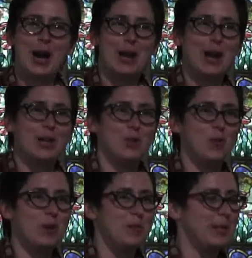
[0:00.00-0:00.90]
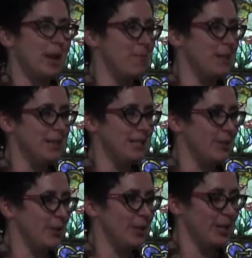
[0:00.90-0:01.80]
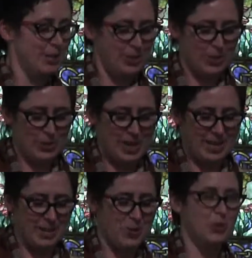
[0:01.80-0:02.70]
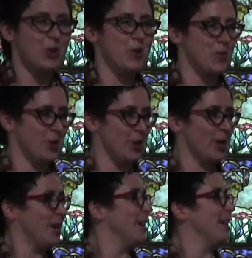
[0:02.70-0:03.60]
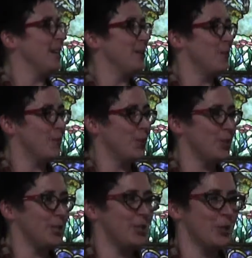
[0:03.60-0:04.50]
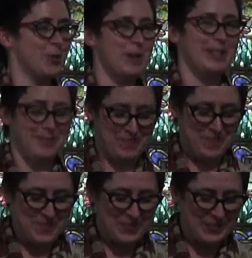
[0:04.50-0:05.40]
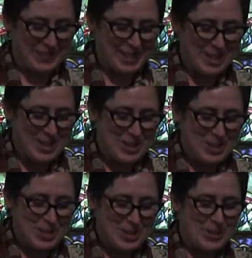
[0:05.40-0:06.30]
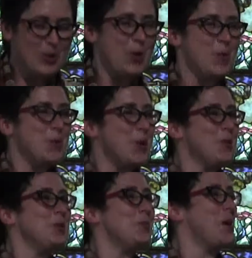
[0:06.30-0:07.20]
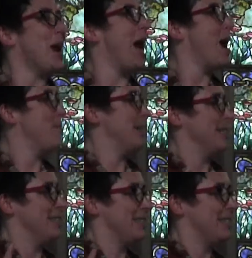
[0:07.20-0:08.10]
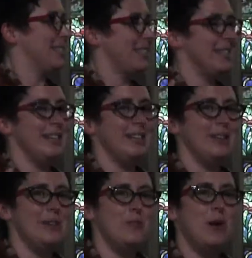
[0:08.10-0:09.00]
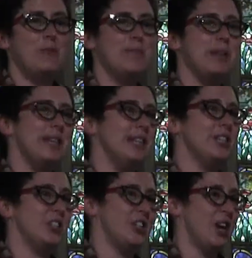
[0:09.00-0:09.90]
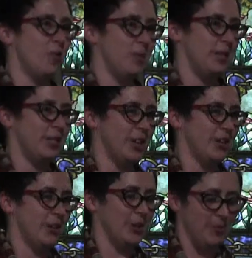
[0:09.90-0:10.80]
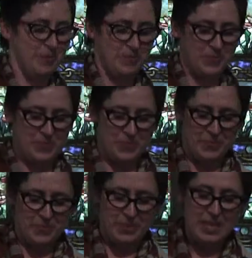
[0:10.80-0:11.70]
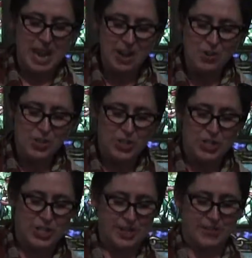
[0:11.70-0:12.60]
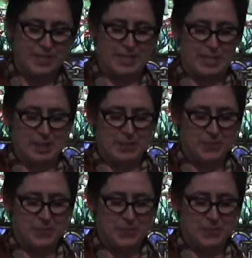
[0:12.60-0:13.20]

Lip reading: I don't want to be that ministerial intern that goes over in her first sermon. So notice what happens when we begin to share with each other. The energy shifts.